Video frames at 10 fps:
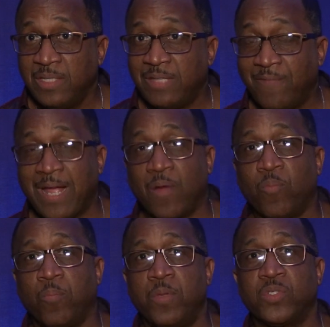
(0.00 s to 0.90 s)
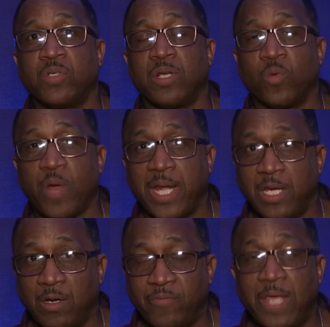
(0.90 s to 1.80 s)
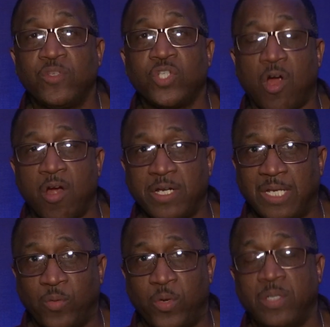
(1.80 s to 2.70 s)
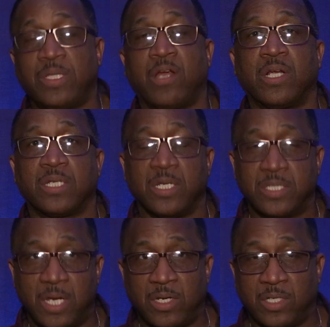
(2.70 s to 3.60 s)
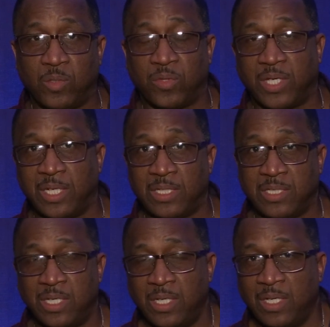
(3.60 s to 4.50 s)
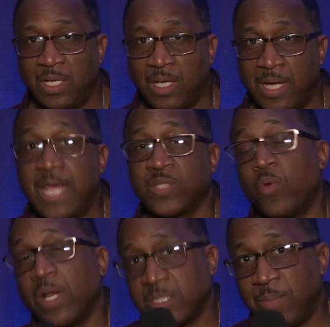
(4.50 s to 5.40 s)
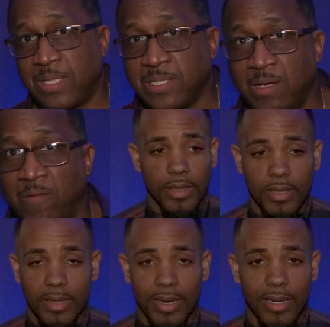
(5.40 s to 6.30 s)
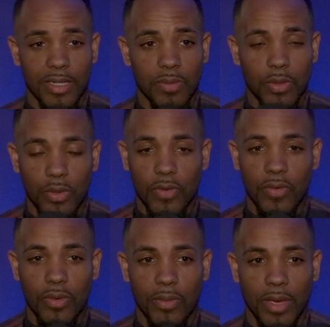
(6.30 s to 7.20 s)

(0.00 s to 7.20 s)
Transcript: They've got music on the radio, they've charted, and we, they're going to continue to do things uh, as well as myself. Uh, tonight is beautiful.